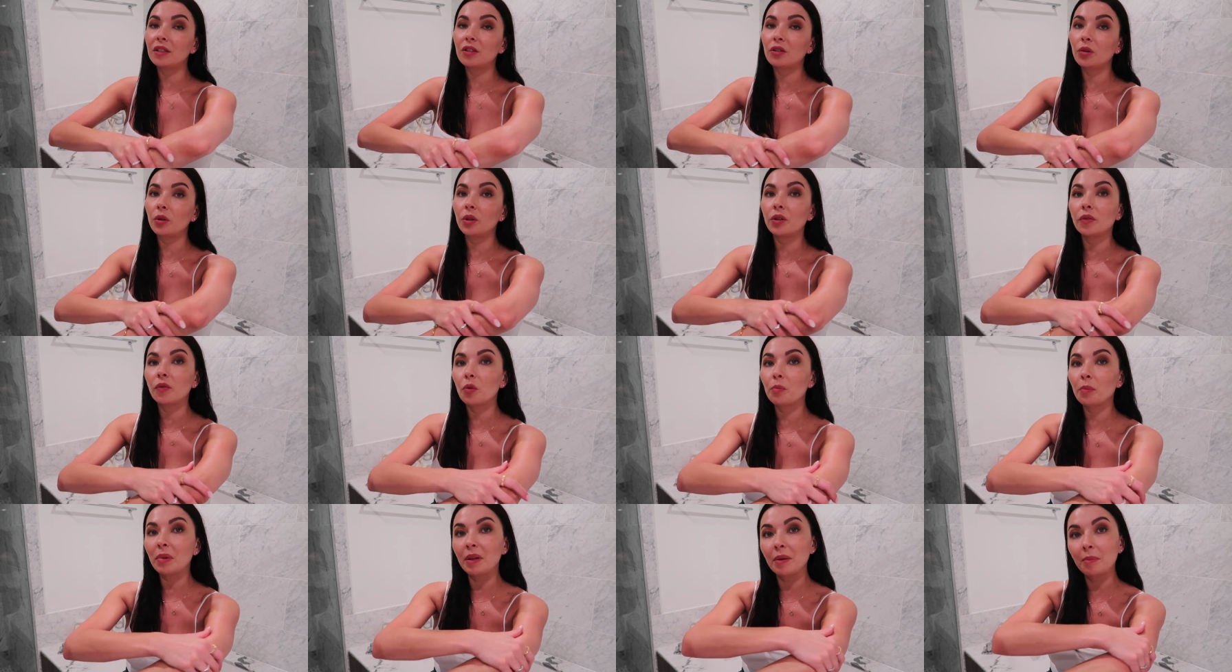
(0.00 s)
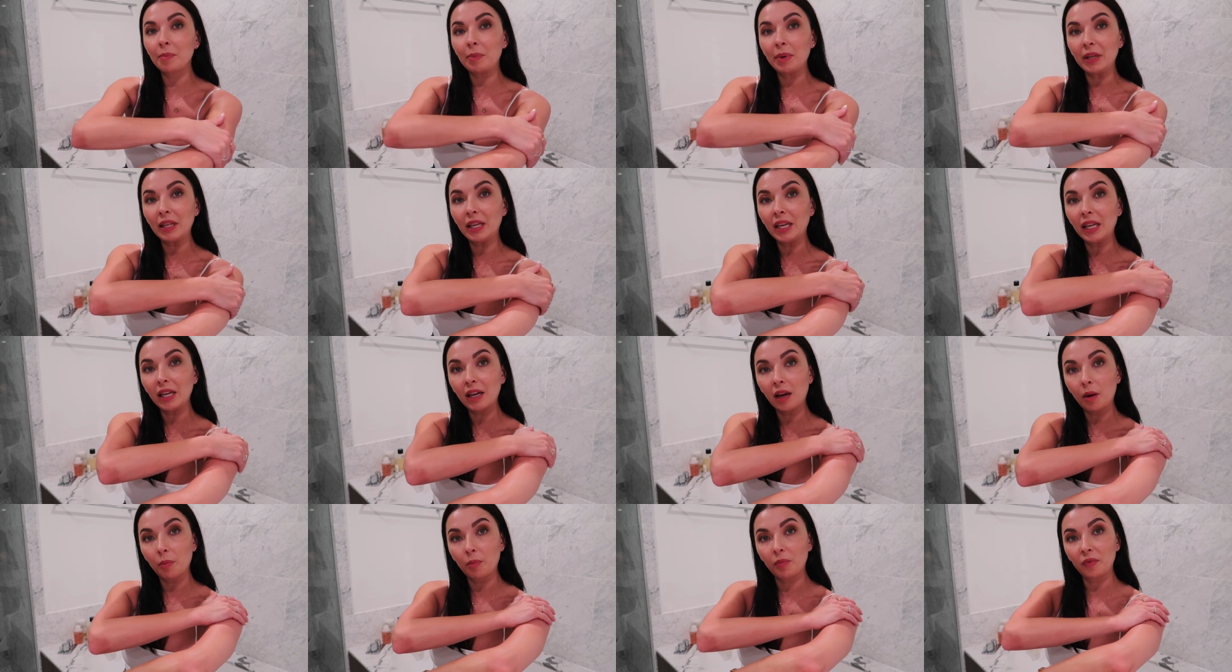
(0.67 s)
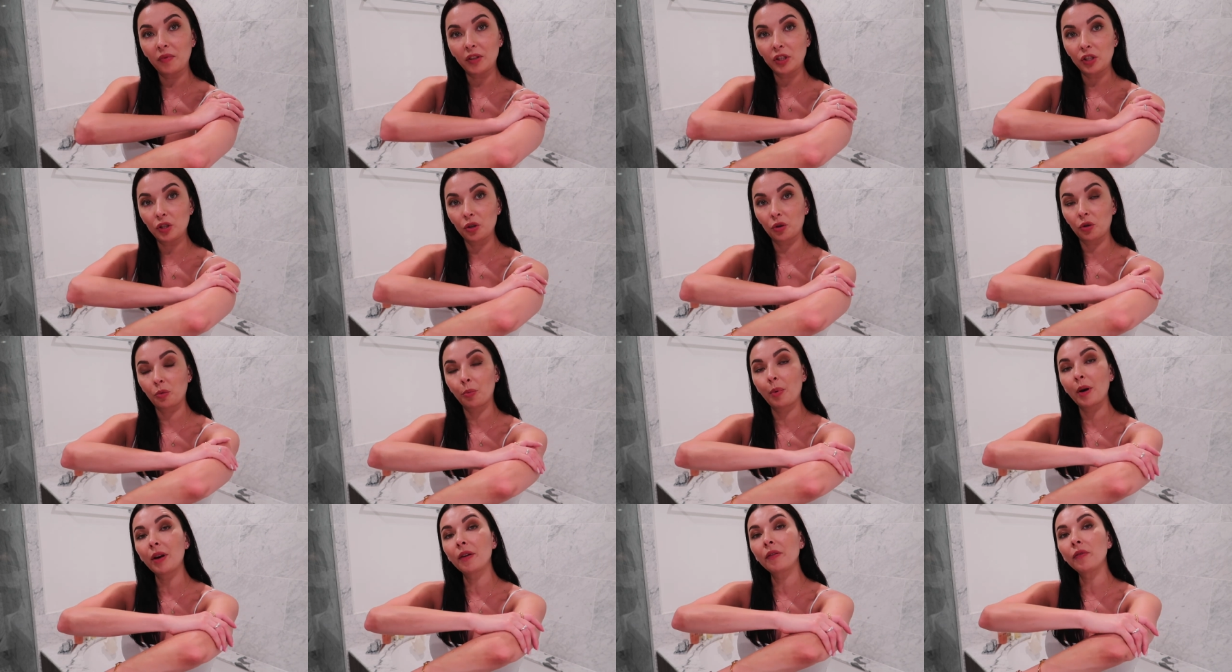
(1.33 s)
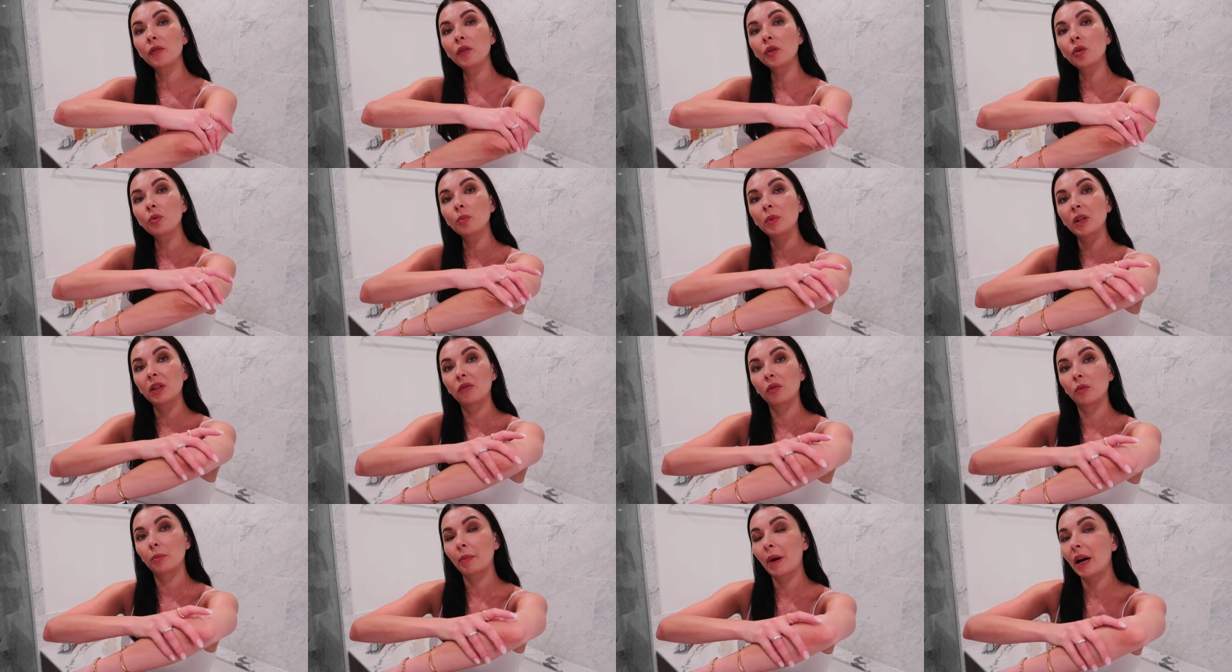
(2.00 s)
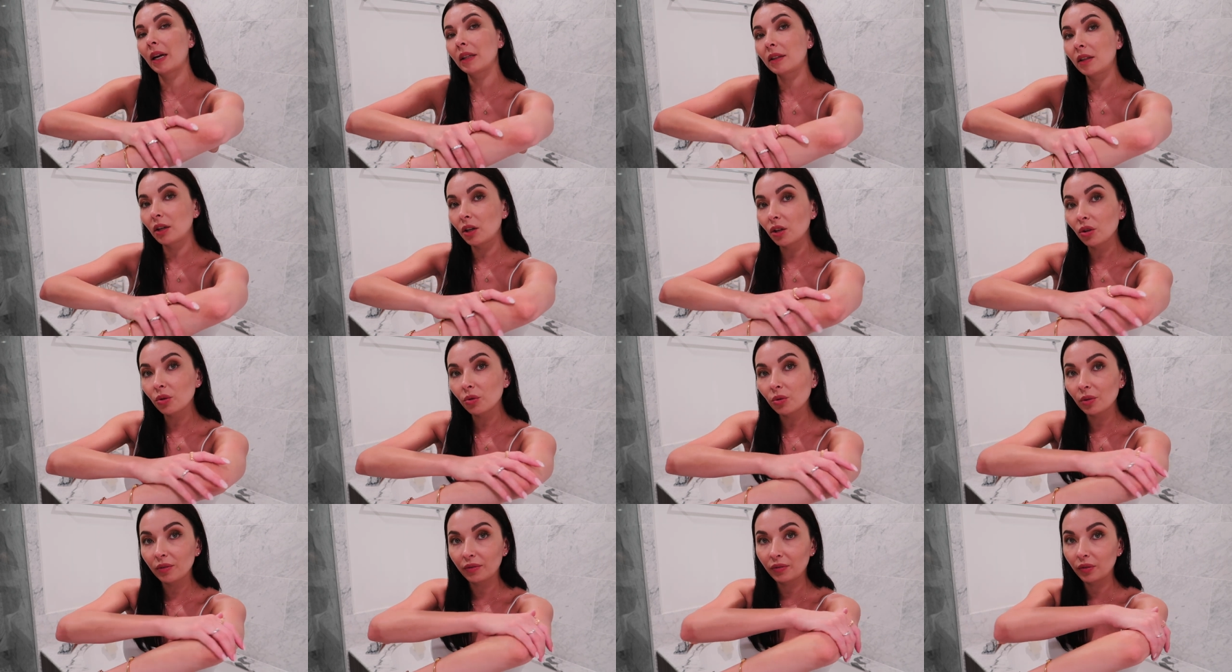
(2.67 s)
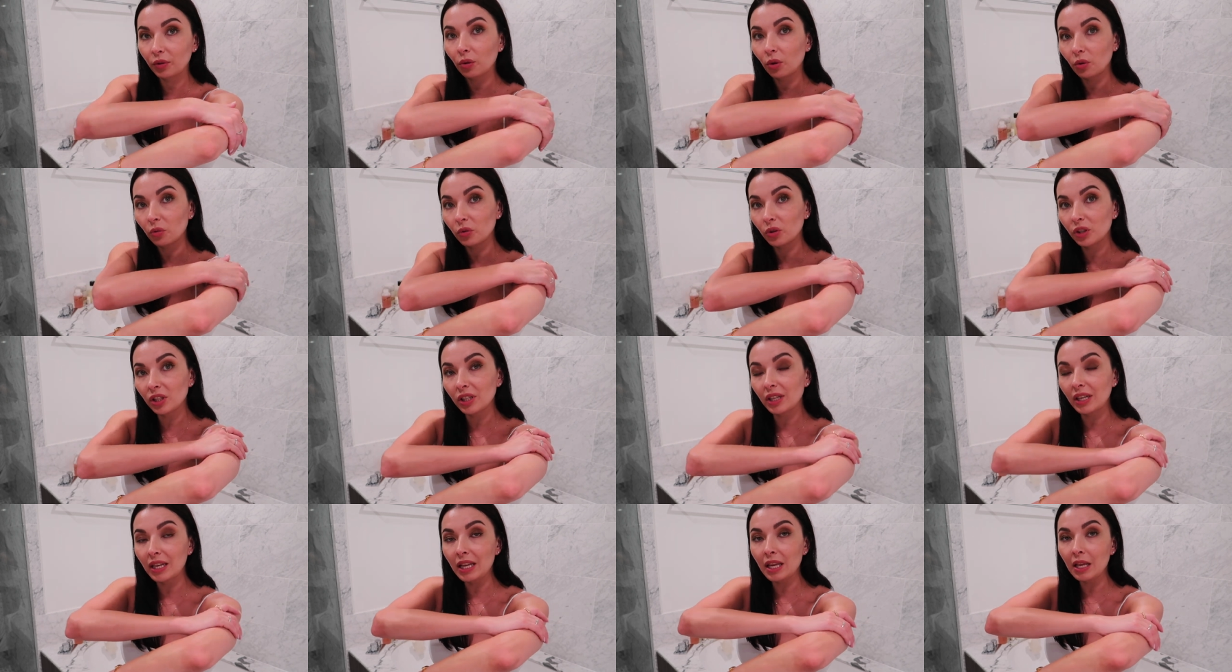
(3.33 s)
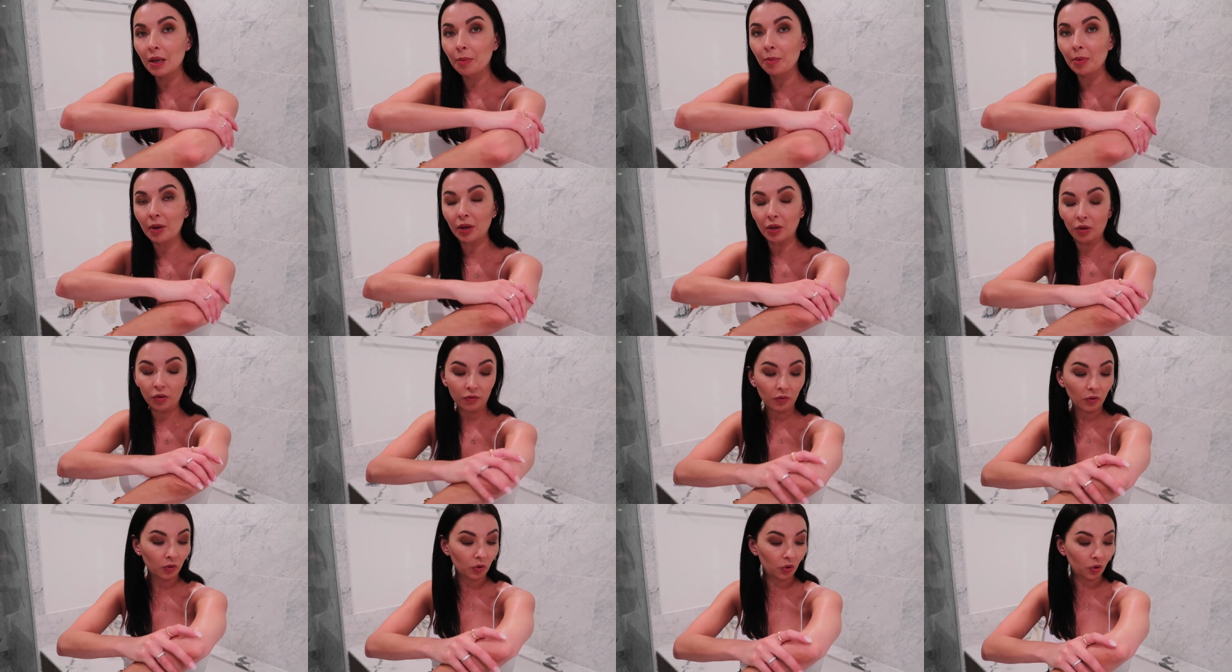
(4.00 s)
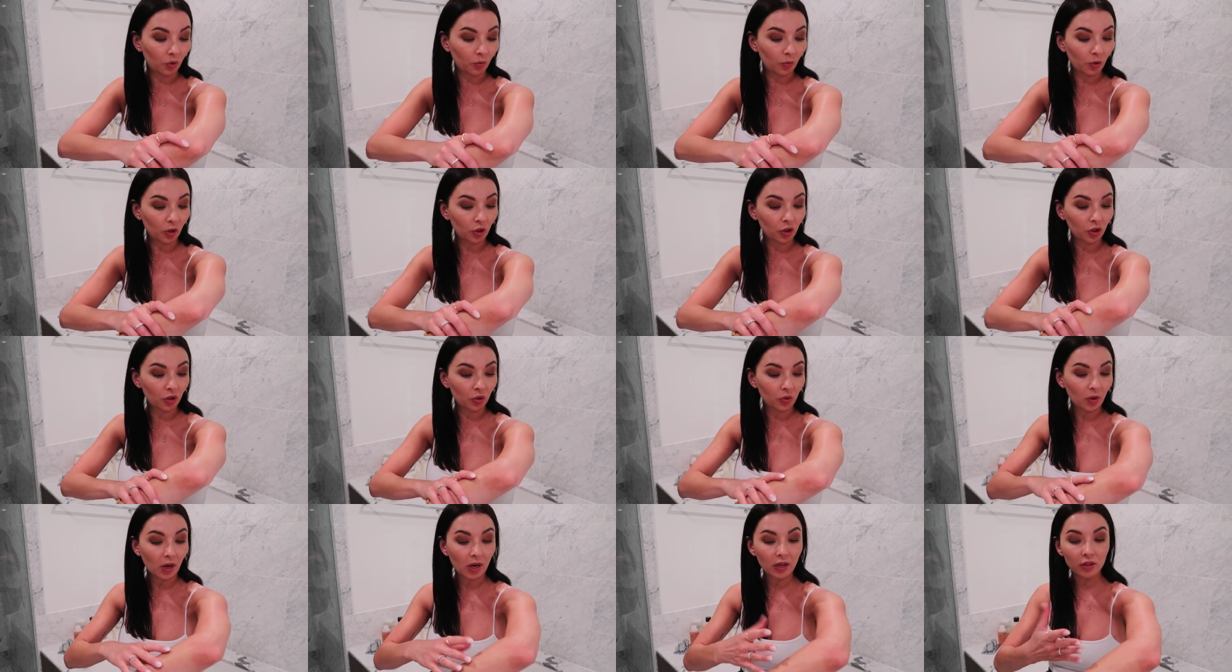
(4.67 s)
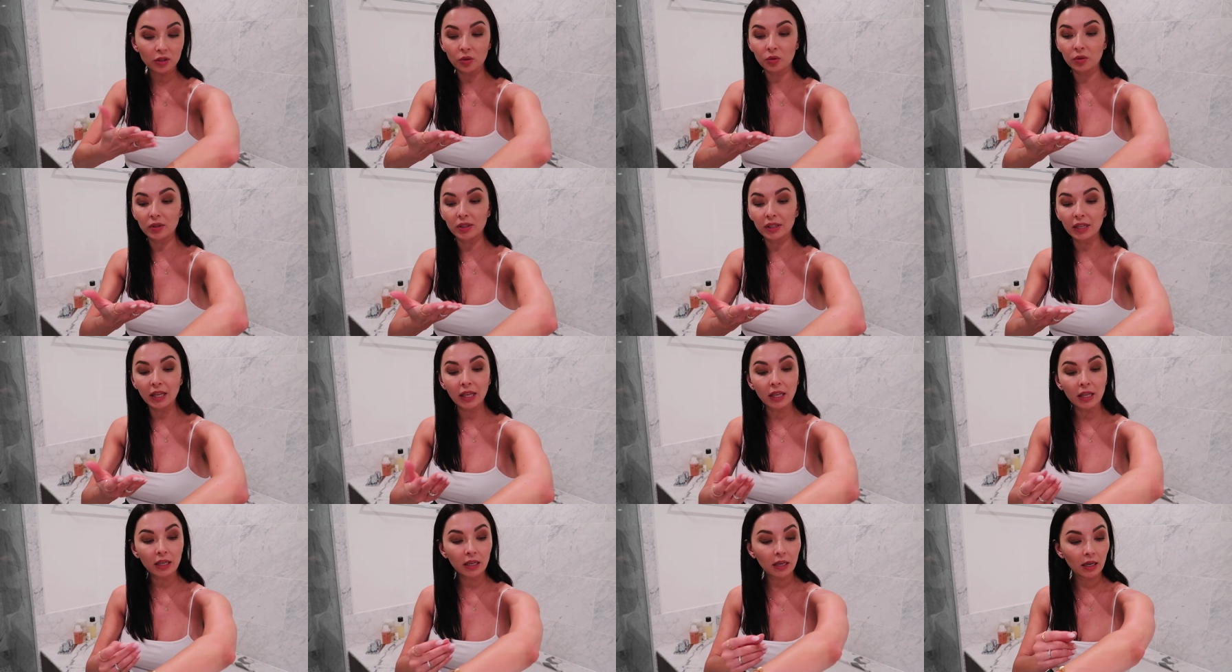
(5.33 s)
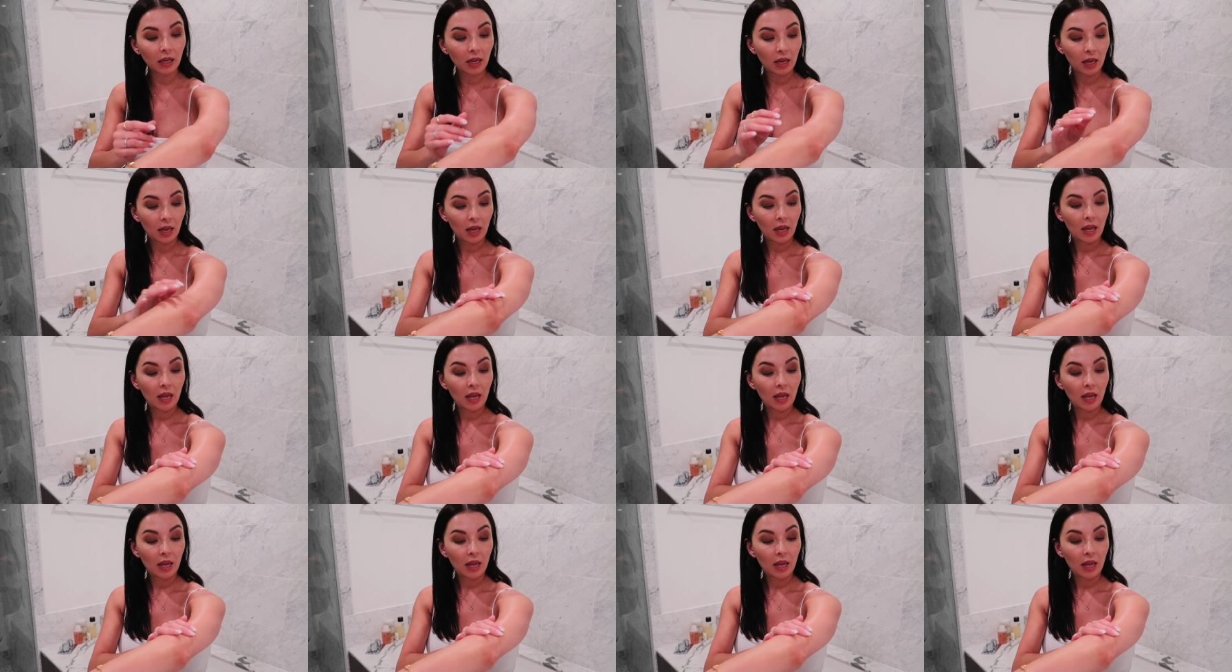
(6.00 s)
so it won't be beating up with your perfume, it won't bother you if you go sleep and you want to moisturize your skin.